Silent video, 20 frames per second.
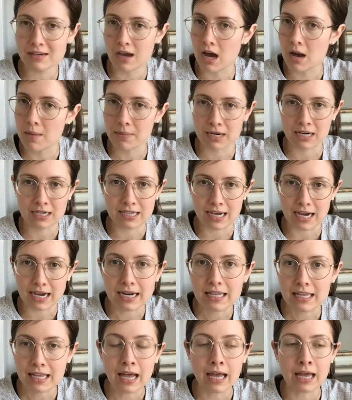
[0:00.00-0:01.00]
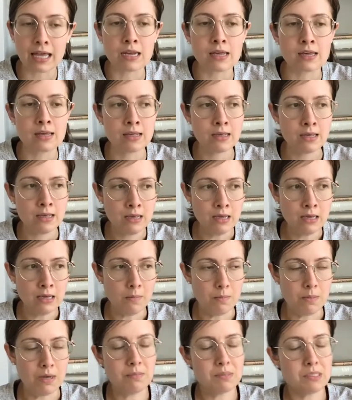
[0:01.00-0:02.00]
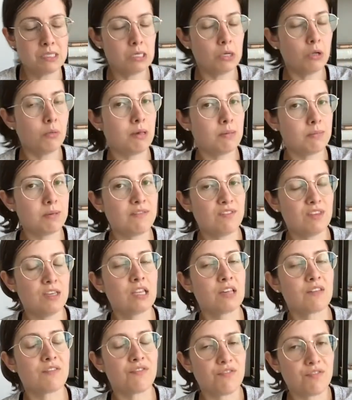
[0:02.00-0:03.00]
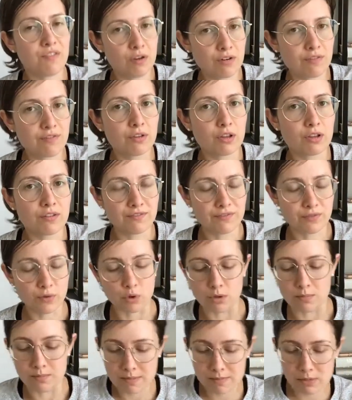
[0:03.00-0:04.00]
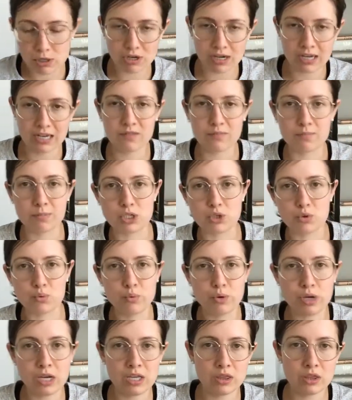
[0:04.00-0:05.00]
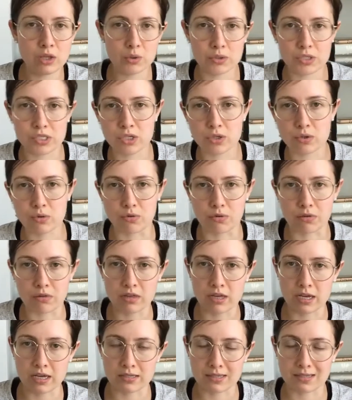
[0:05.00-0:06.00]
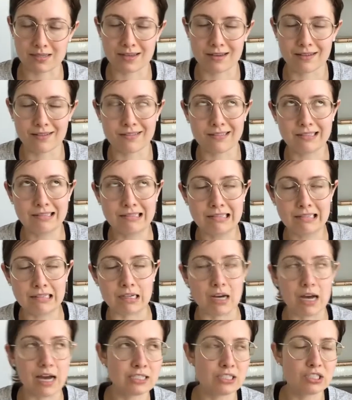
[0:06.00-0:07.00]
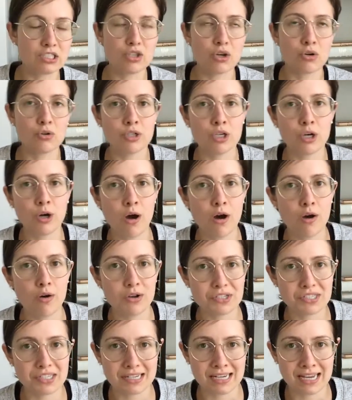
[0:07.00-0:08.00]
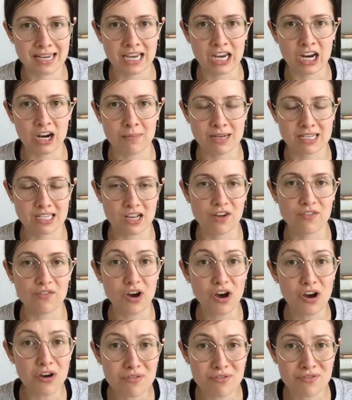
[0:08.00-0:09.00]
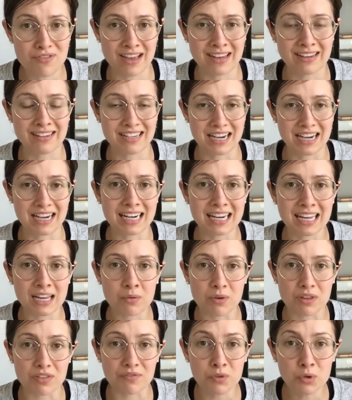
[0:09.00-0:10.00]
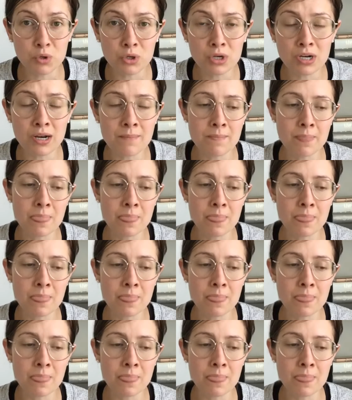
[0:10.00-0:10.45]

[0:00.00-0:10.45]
to hop on a diet again but I'm still maybe feeling fearful of food. Maybe you're kind of between those two things. It's like, oh, I don't know how else to take care of myself other than dieting with food.